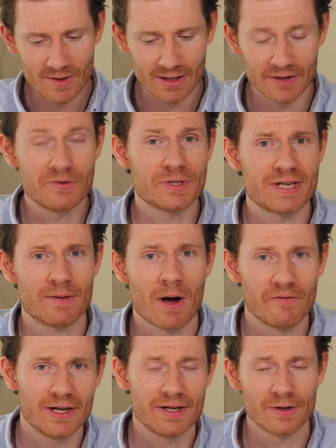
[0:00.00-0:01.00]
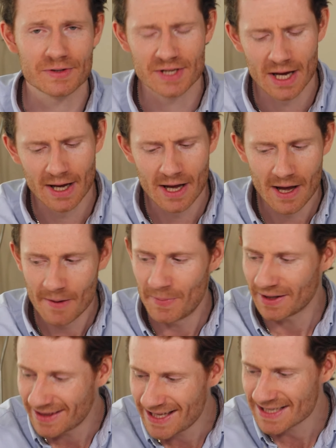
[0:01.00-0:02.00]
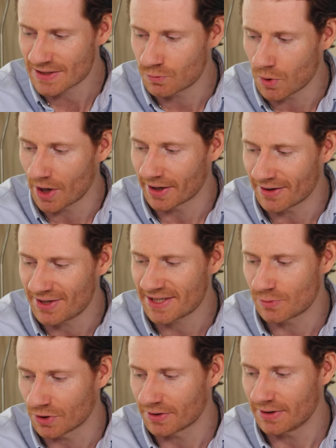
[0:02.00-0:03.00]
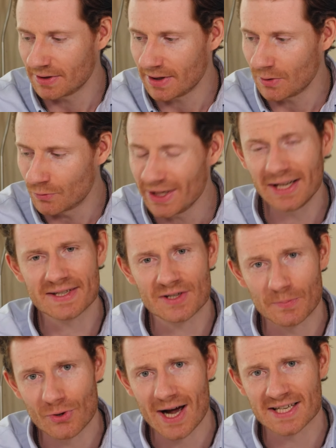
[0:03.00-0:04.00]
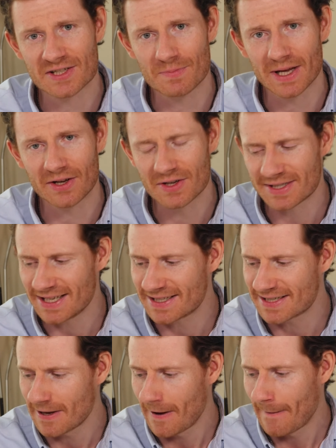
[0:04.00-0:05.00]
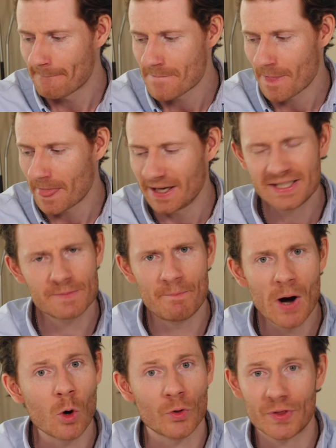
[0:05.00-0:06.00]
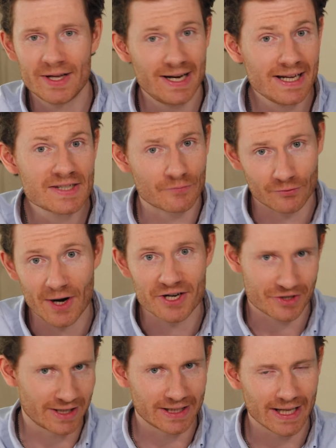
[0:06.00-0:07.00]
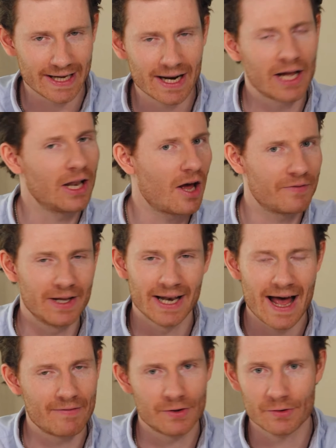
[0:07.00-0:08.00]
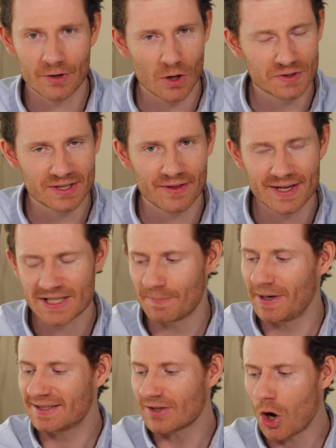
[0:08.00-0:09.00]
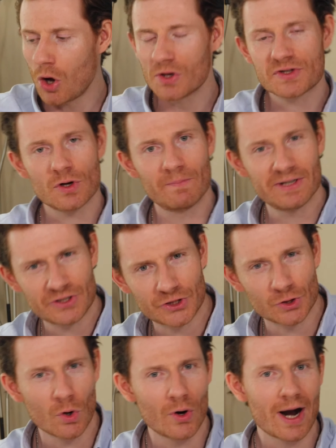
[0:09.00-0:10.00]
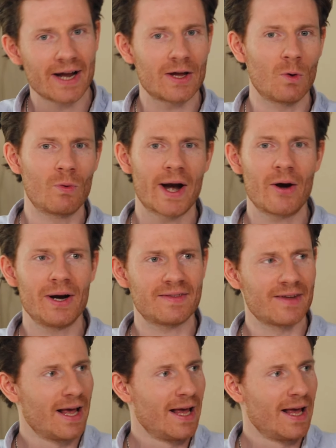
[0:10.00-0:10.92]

if you see my videos. But this one, this one really surprised me because it's it's both. It is fresh and clean. I love the lavender notes in this, but it's also mature. I can wear it.